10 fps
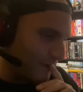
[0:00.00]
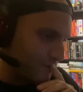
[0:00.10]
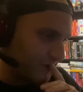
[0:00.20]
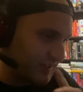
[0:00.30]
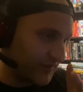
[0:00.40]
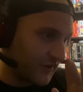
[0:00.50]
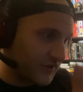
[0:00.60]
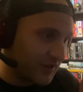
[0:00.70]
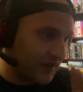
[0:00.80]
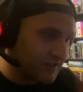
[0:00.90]
This is our
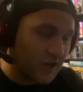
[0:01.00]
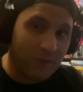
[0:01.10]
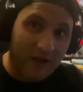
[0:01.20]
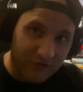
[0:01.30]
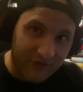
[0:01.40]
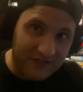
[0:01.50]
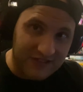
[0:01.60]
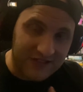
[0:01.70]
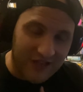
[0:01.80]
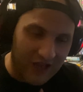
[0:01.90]
tier
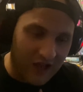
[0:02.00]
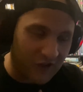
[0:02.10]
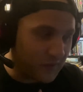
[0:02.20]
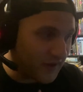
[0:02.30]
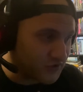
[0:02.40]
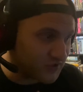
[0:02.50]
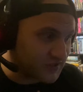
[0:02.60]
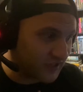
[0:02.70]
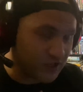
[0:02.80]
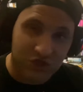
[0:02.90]
benefit of the patrons
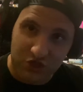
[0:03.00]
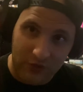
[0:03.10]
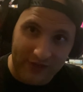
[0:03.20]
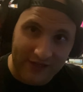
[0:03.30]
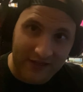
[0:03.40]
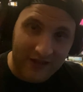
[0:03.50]
that can join